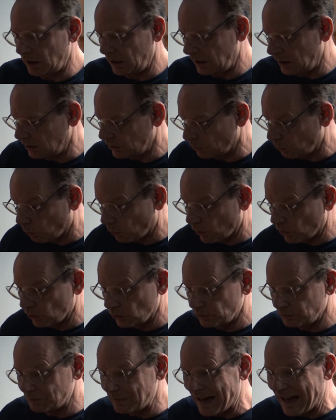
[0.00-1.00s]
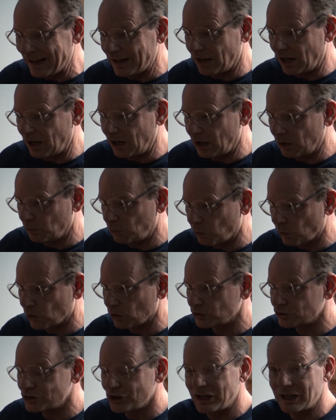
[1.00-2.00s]
In the
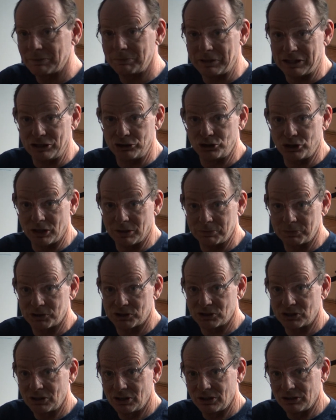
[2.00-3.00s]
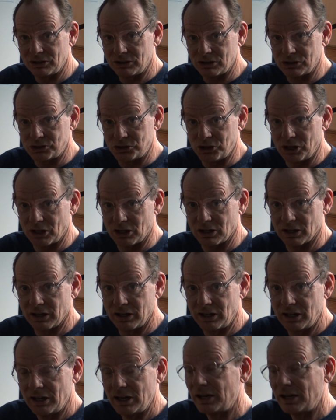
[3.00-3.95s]
World Championships this year,